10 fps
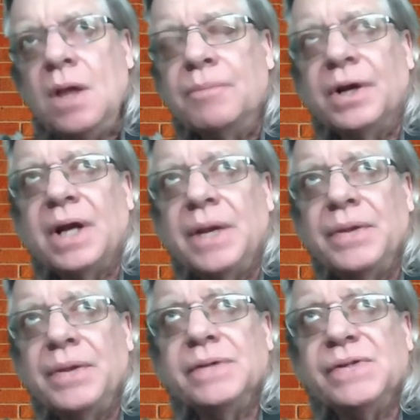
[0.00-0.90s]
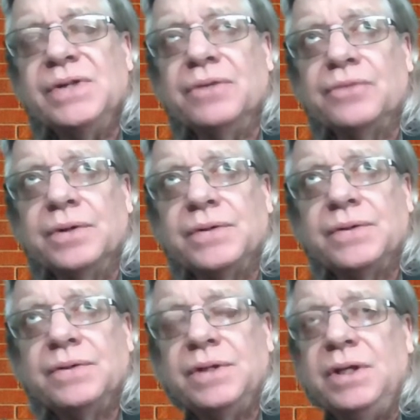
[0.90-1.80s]
but I think it's
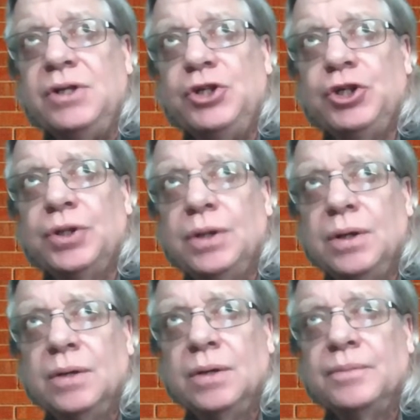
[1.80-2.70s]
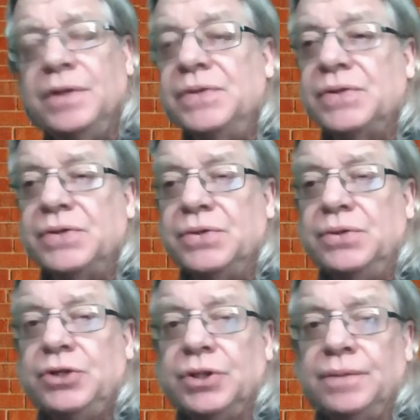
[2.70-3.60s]
different to each
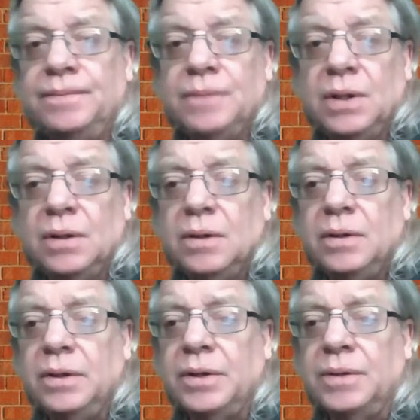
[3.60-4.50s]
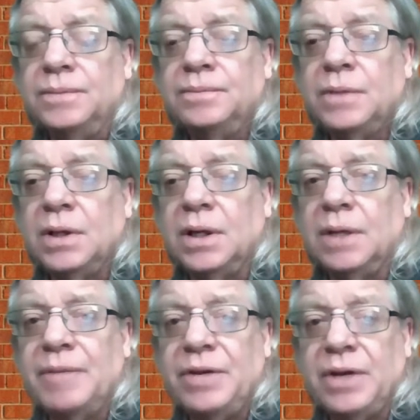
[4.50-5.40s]
institution,
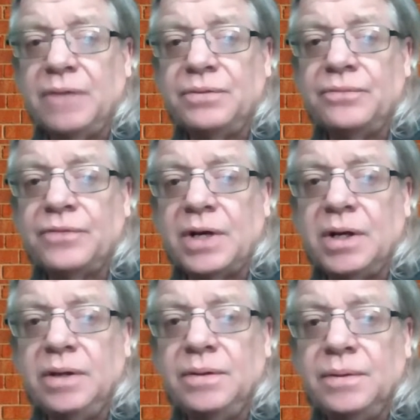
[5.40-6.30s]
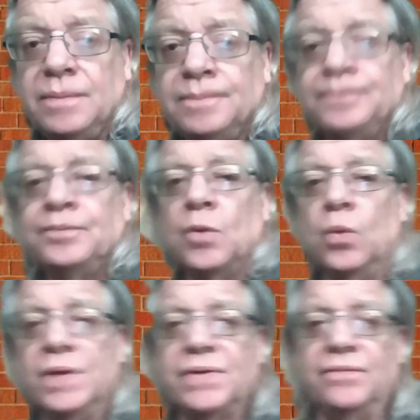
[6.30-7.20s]
and you have to find
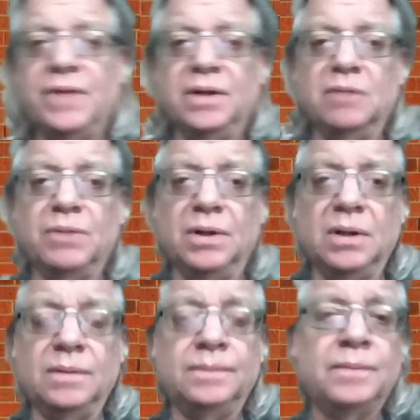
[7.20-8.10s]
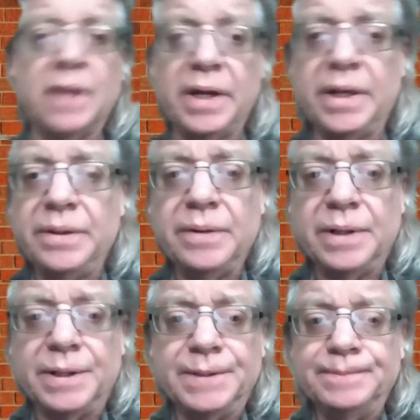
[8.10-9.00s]
what's available at
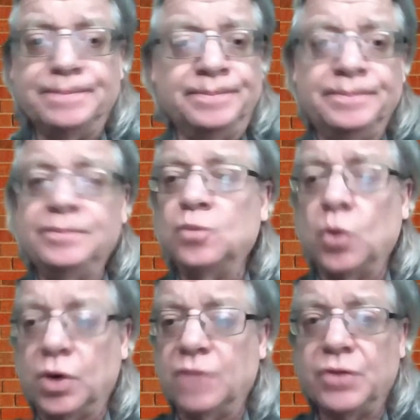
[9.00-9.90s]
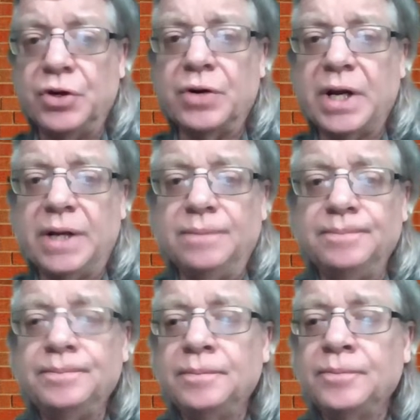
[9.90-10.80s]
wherever you're at
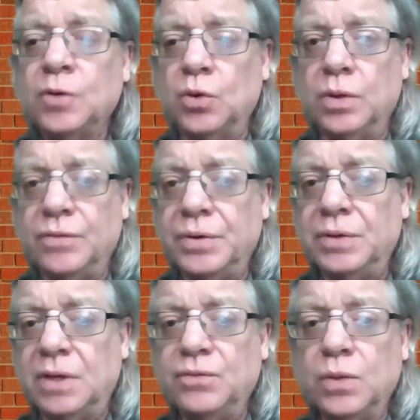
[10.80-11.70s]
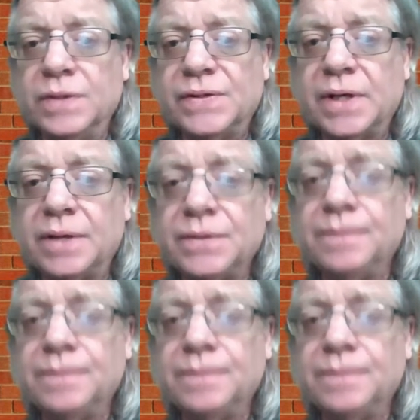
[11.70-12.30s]
or wherever your loved one's at.